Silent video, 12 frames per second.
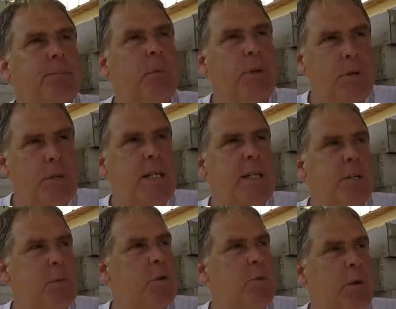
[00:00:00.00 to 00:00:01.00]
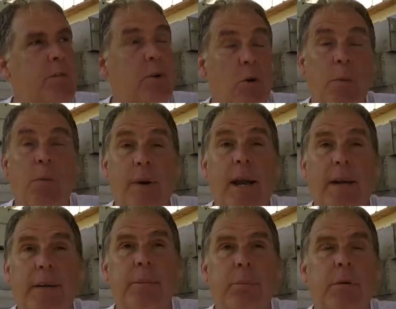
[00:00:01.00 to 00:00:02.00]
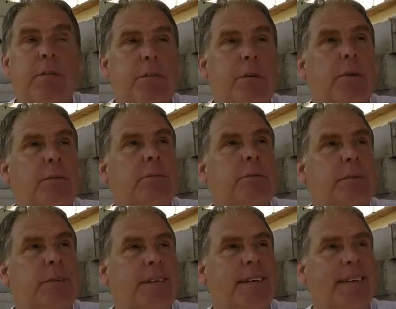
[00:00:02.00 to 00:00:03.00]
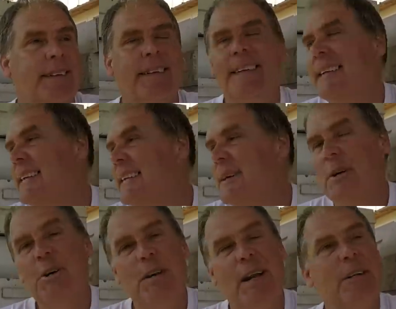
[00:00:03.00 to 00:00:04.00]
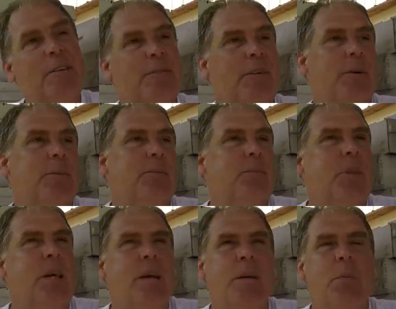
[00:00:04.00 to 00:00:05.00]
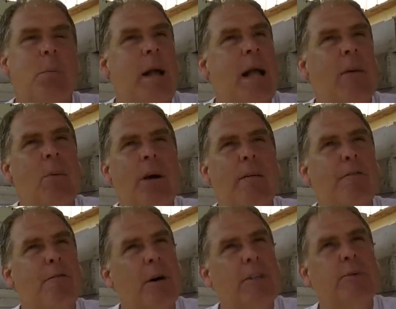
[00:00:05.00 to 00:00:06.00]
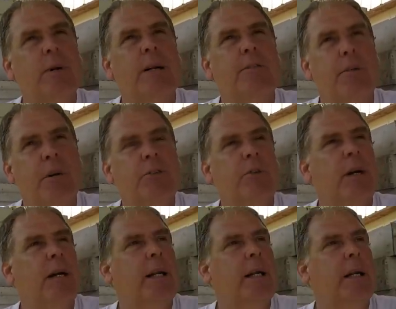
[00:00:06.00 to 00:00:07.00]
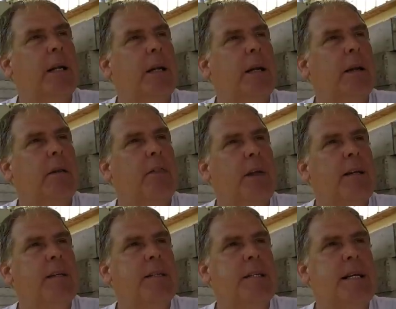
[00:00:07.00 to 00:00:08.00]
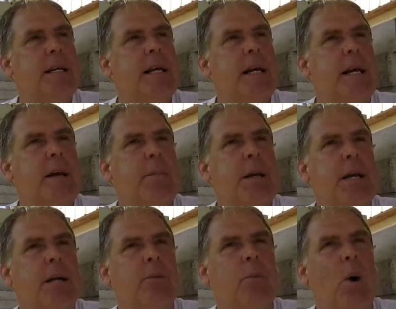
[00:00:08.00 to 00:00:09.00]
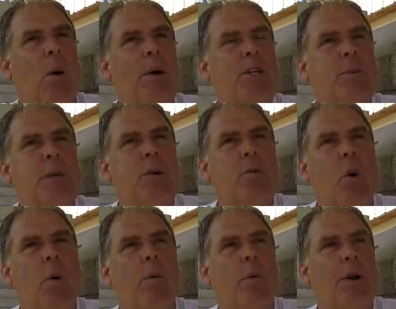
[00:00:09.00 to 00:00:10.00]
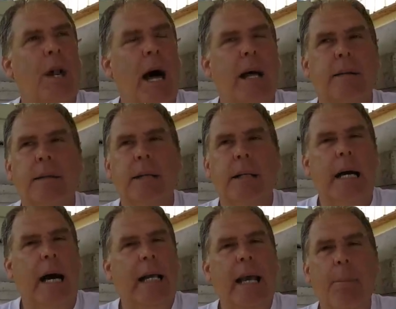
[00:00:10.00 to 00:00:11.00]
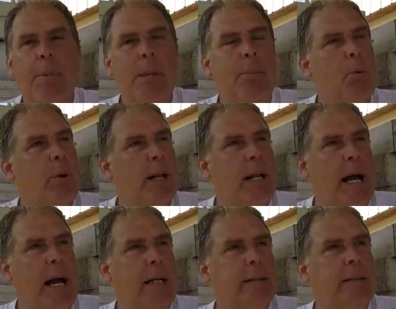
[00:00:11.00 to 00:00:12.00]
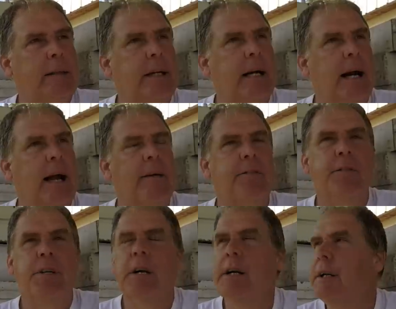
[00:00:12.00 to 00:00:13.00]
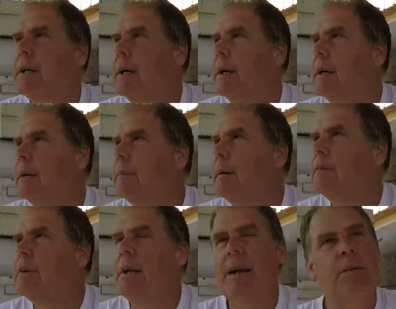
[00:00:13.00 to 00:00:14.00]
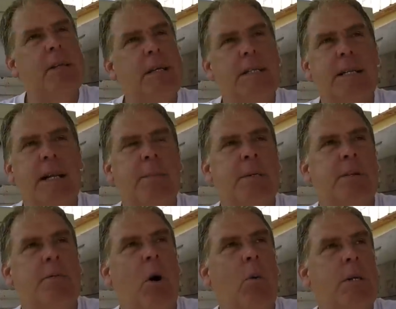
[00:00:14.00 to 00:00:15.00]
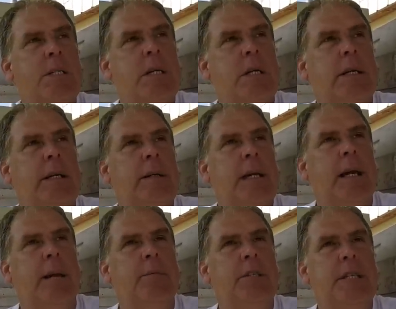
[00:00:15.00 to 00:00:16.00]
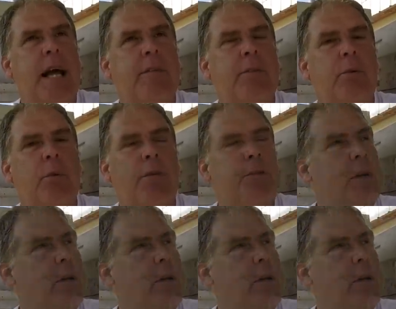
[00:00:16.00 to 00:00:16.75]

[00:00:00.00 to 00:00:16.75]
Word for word: when you see this much privet, normally we got a good privet flow. Good nectar flow. But man, what a frustrating thing to see, because while we should be growing, we're not. I can't pinpoint it, guys. I have done, I've done everything the same as I've always done it, yet I'm just having a rough